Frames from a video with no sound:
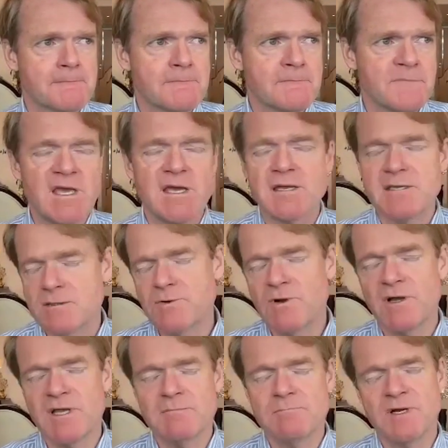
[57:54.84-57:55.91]
Yeah, you're
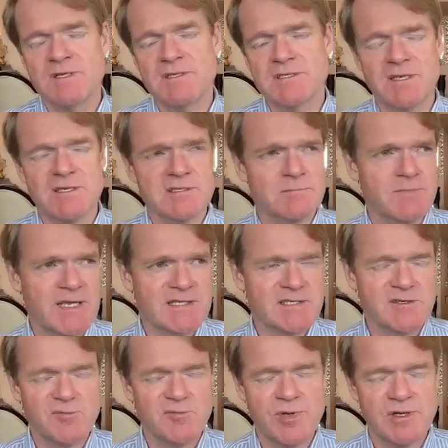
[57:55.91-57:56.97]
right. Mindset is a
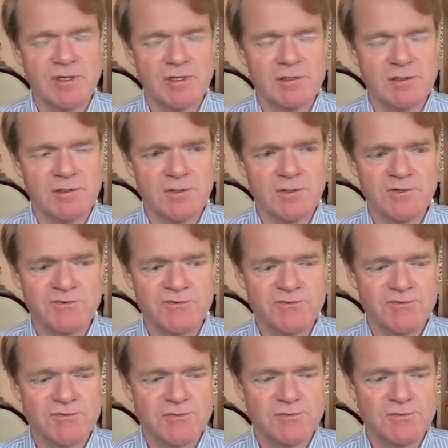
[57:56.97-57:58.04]
massive part of
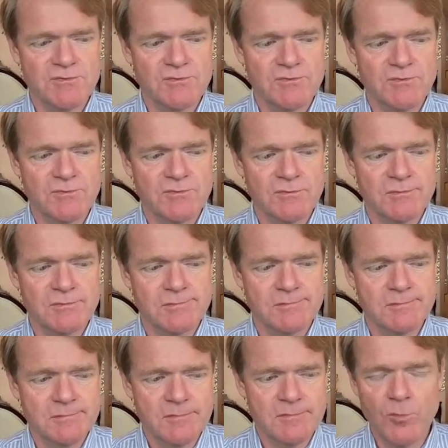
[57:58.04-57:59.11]

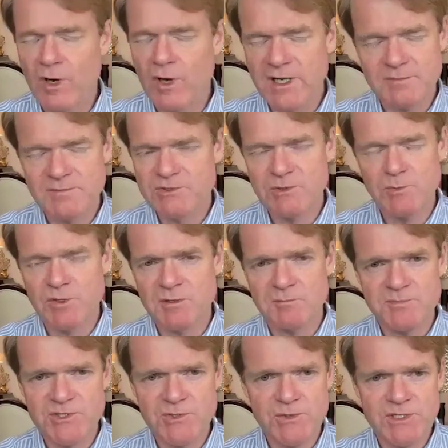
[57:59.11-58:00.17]
why I'm doing what I'm
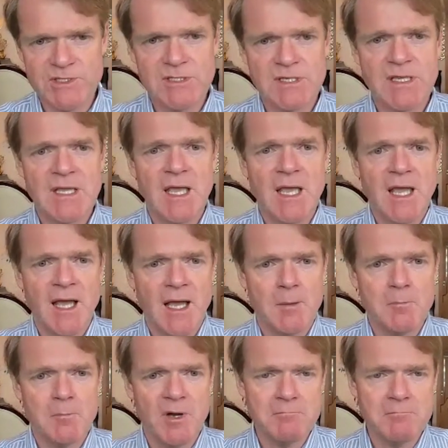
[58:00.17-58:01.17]
doing. And my